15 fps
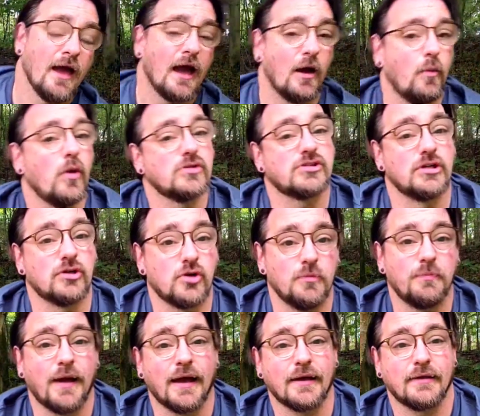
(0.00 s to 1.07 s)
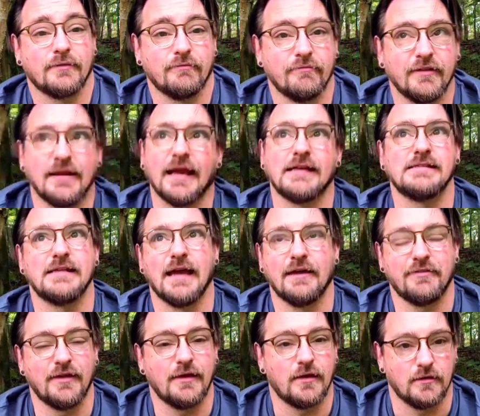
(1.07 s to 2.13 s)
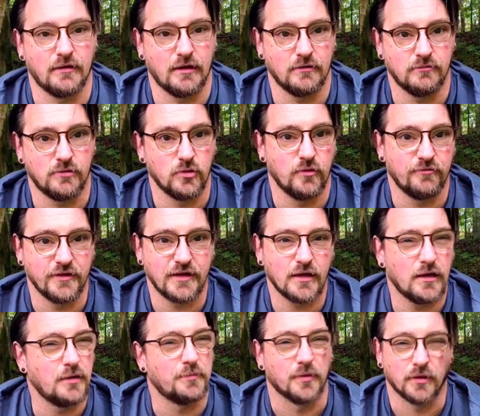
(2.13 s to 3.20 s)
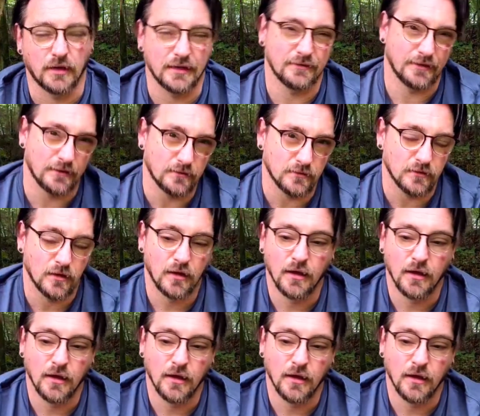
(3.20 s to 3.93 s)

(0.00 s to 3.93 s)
I was going to come back the next day, I think, and do a video, but I didn't.